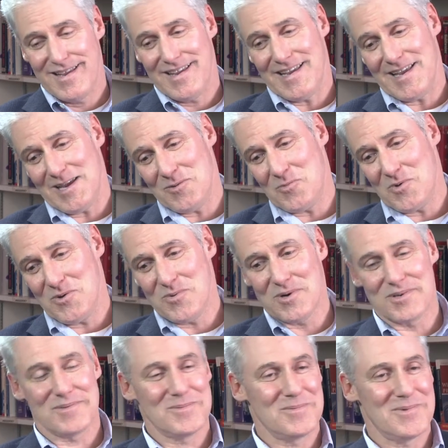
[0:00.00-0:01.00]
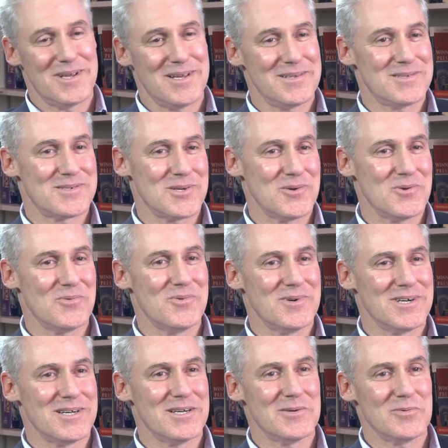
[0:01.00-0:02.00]
And
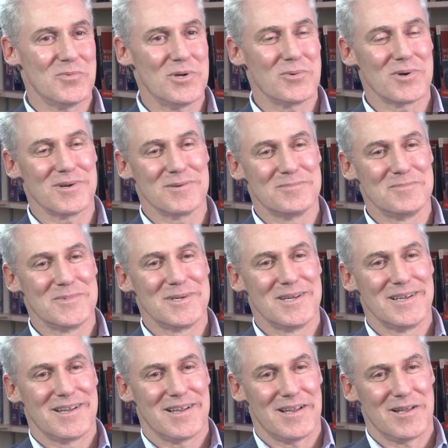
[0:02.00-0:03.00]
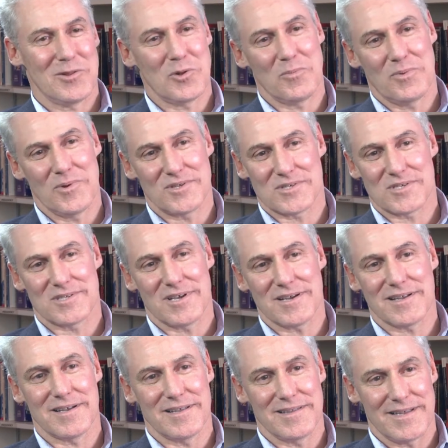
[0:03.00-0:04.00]
so we were a little bit
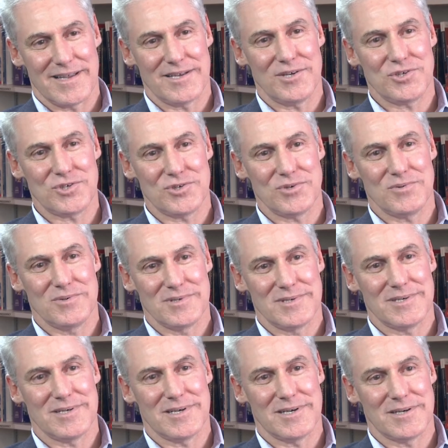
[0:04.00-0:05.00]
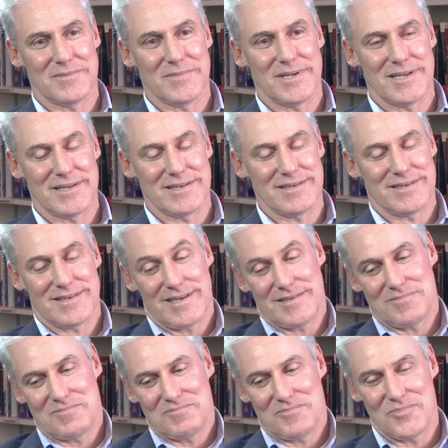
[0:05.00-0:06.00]
stuck on that issue,
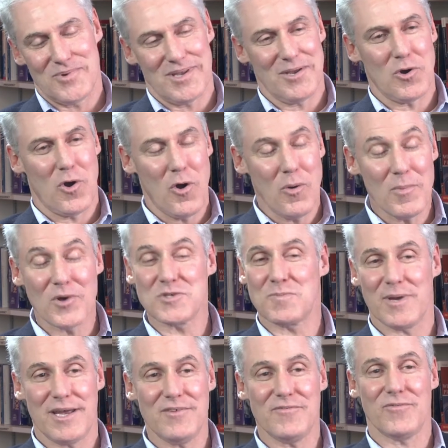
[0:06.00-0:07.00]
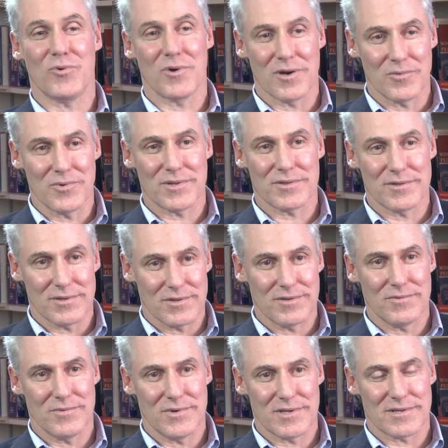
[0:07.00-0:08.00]
and you know, almost paid for it with
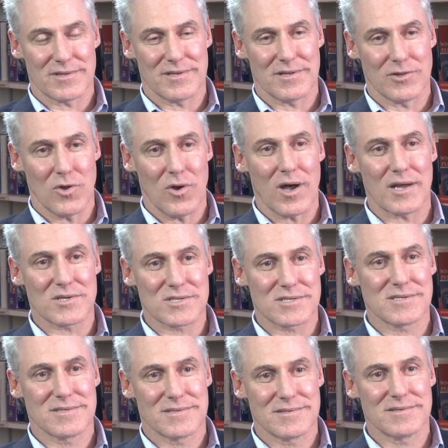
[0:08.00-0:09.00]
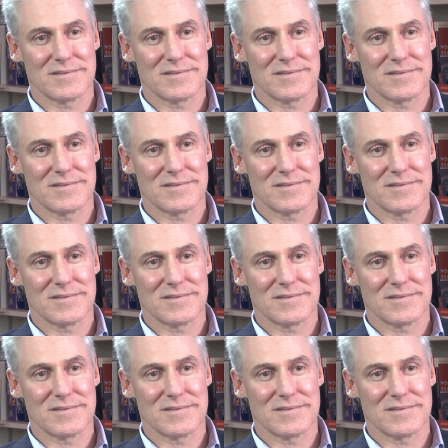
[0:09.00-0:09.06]
the loss.